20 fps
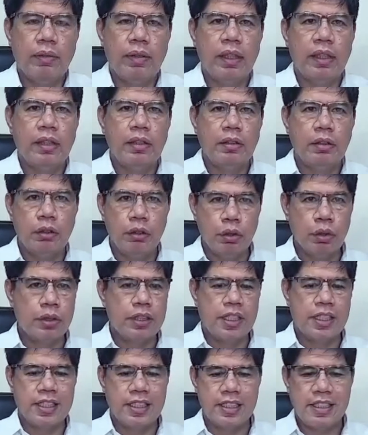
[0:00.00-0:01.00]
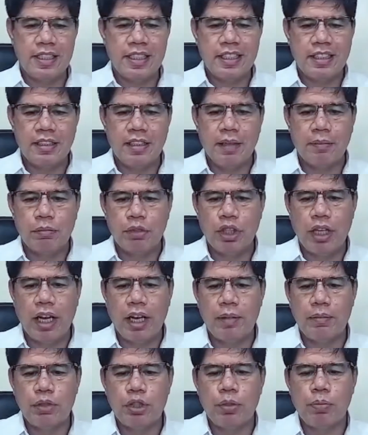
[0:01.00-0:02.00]
ever noticed that
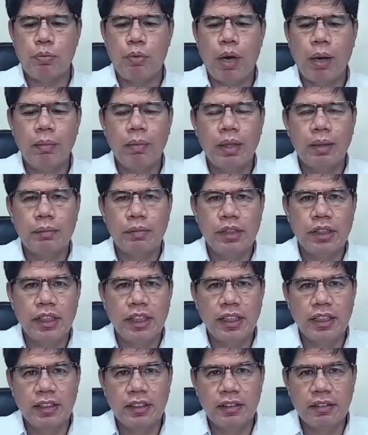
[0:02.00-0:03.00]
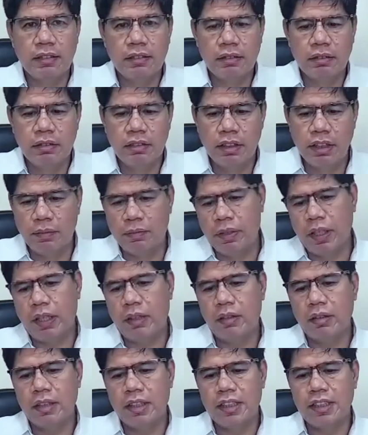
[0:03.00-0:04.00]
sometimes problems and
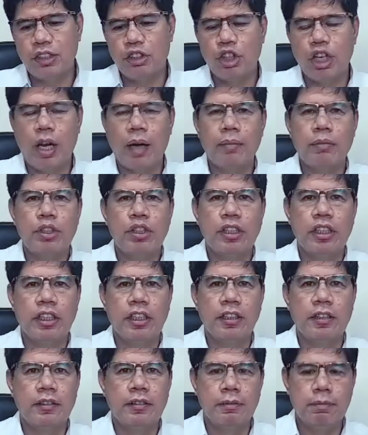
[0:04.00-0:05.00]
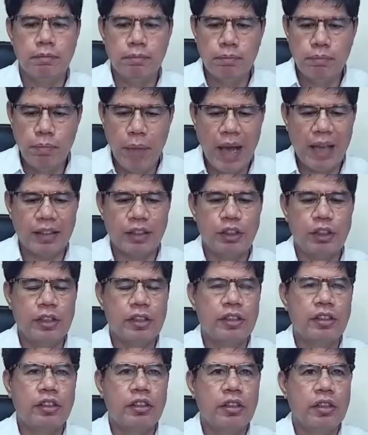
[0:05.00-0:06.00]
difficulties comes in
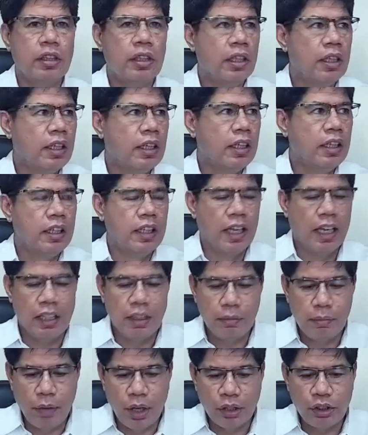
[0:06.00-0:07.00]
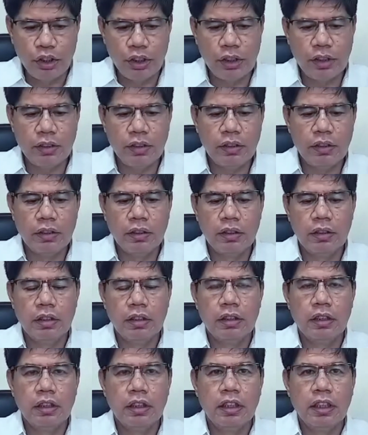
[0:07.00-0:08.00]
batches and in bunches?
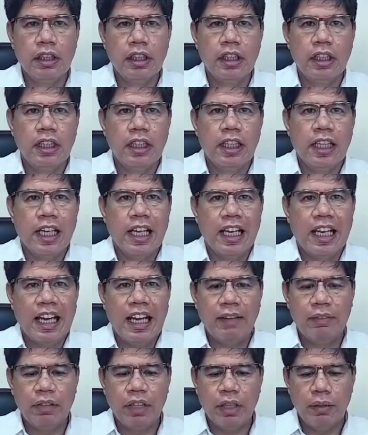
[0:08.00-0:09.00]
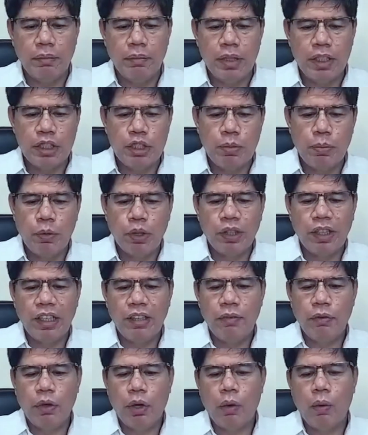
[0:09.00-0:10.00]
Life can be smoothly
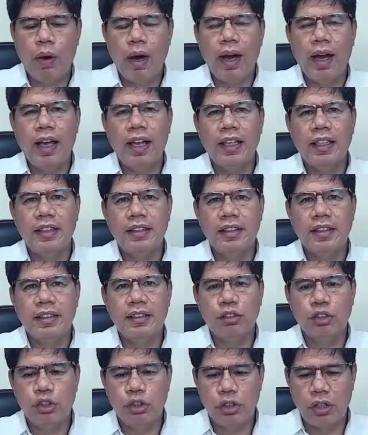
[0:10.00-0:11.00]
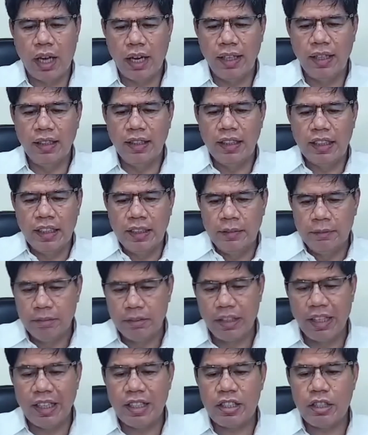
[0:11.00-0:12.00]
for a while and then suddenly
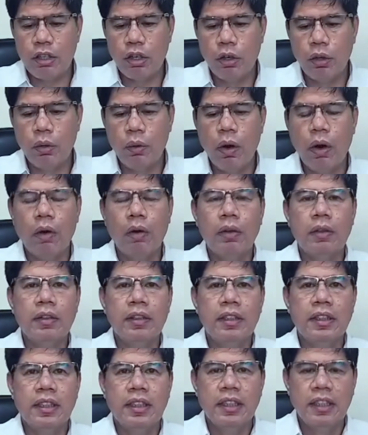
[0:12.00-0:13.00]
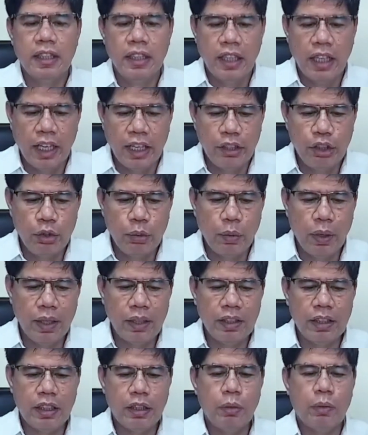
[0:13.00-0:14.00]
things go wrong and you
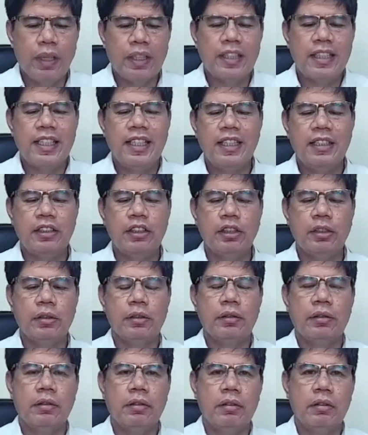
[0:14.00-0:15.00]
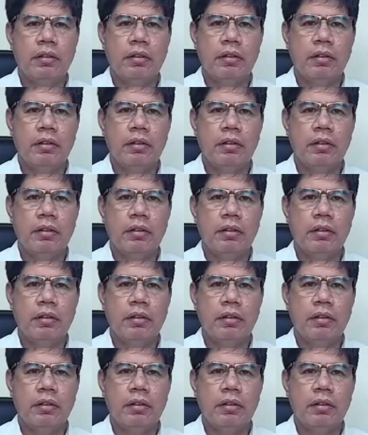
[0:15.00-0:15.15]
wonder what hit you.